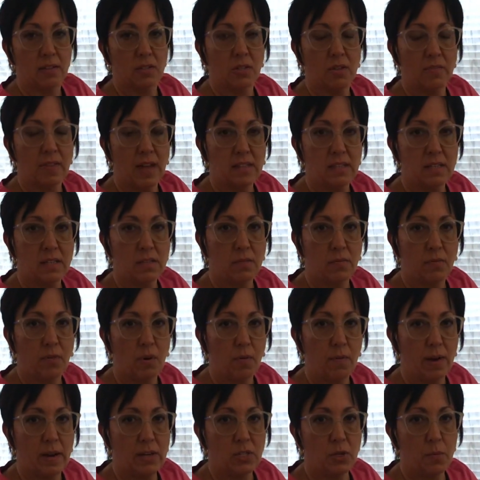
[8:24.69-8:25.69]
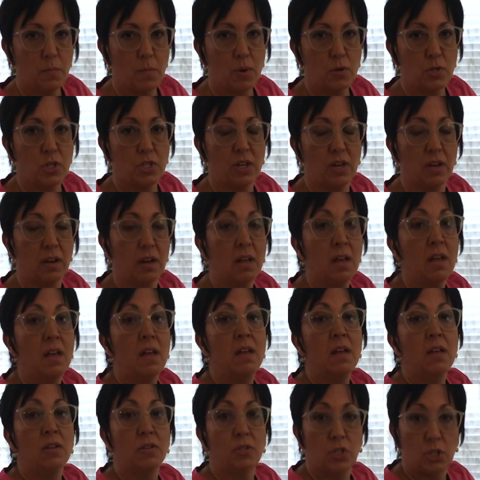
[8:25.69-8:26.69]
So that's his full range of motion.
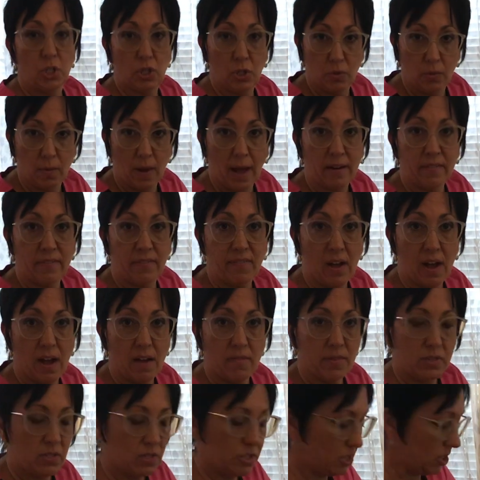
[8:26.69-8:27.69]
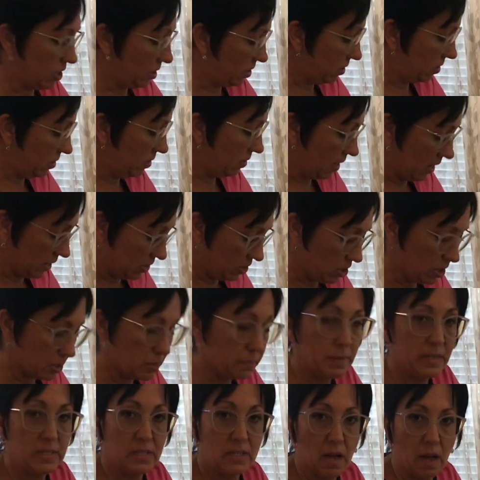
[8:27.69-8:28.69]
2 out of 5 has
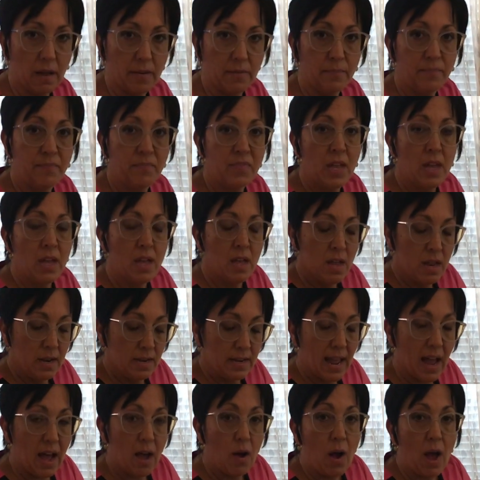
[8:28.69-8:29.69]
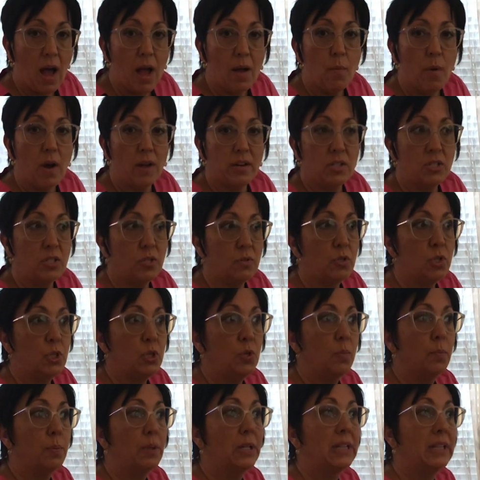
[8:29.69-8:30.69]
just been done. Now I want to do
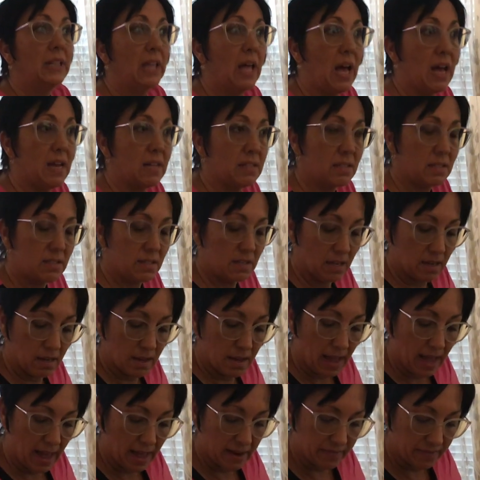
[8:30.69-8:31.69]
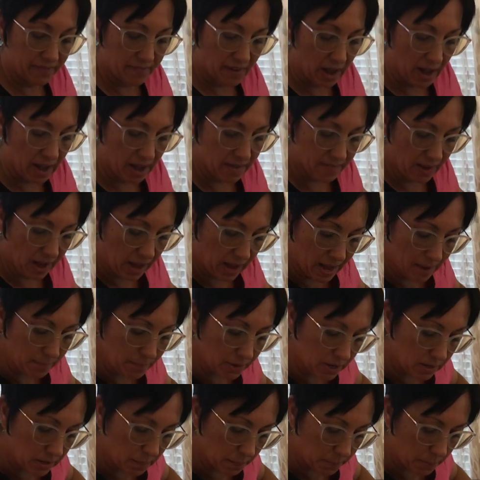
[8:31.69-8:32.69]
2 plus out of 5. I'm
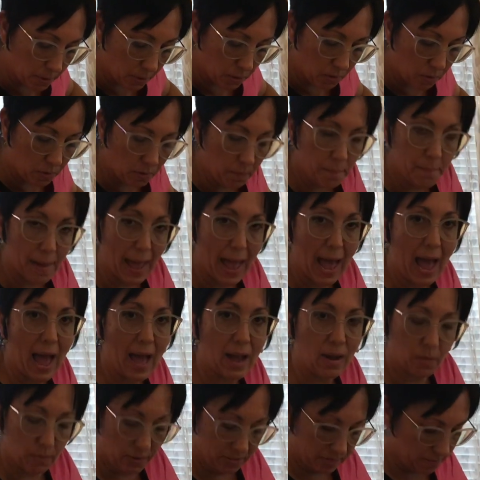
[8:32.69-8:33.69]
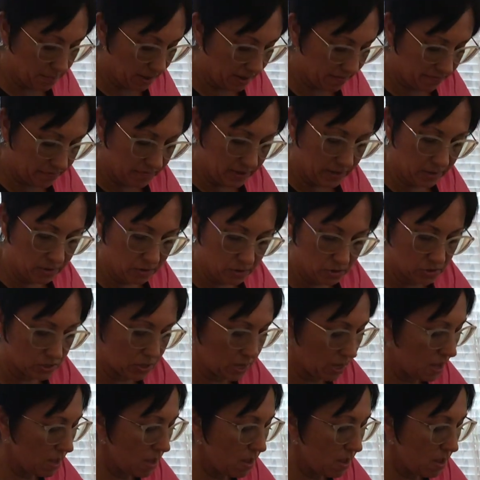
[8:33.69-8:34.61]
going to pull back with my fingers.